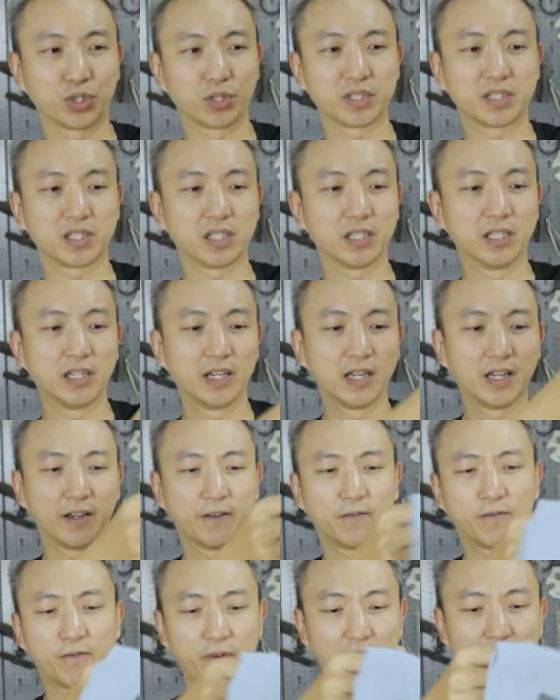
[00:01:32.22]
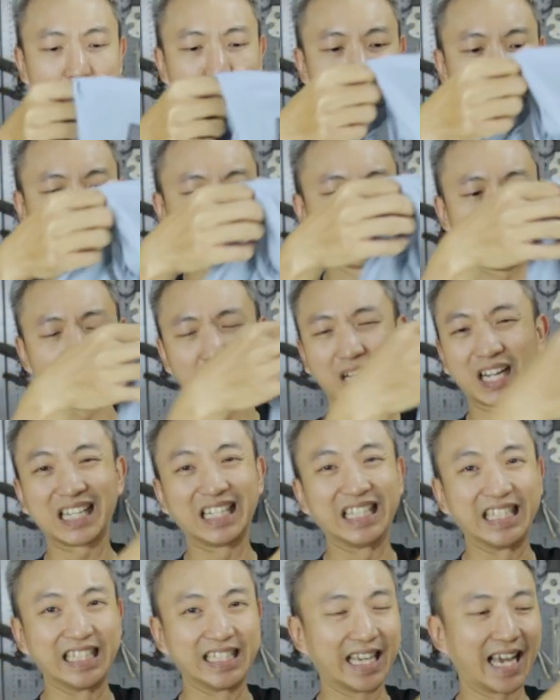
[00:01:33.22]
jersey very, very
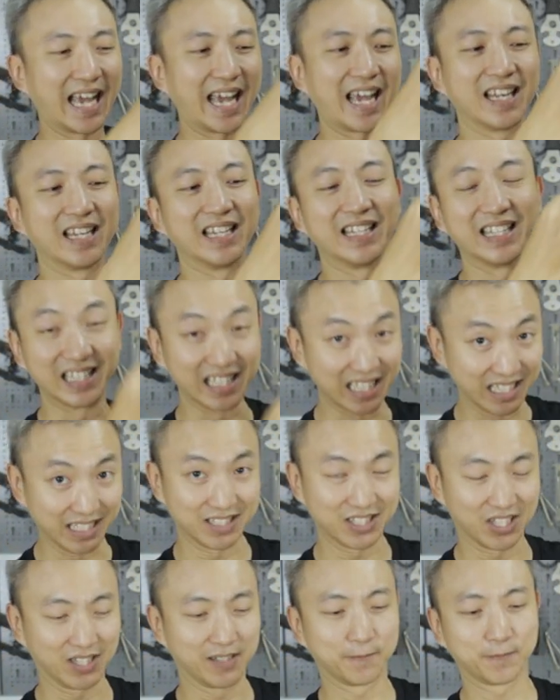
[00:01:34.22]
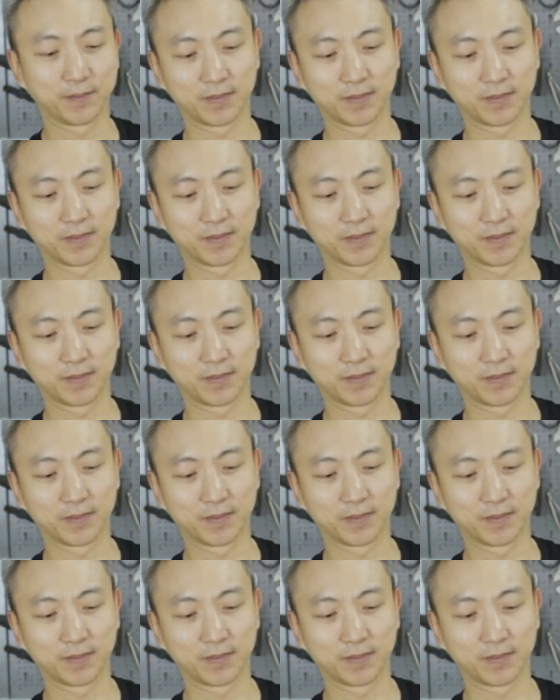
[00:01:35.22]
clean and neat.